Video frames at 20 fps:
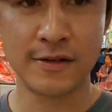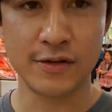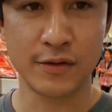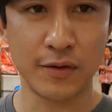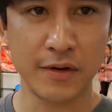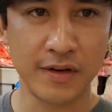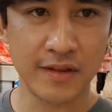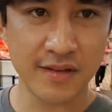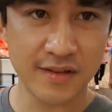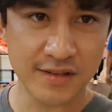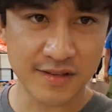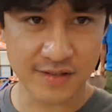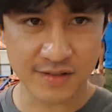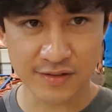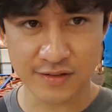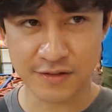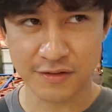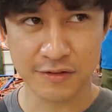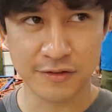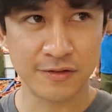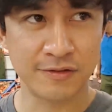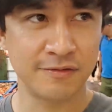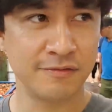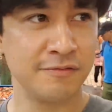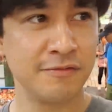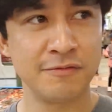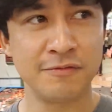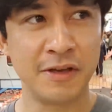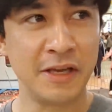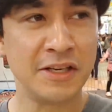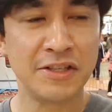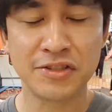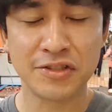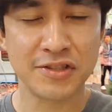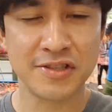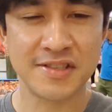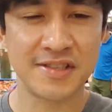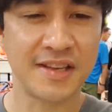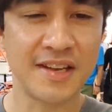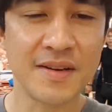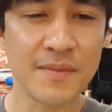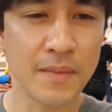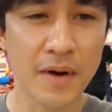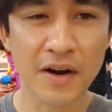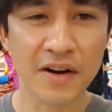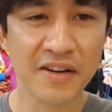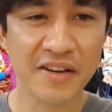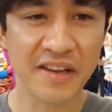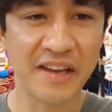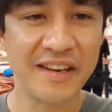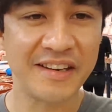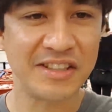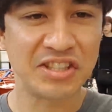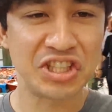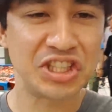So we're at this interesting market,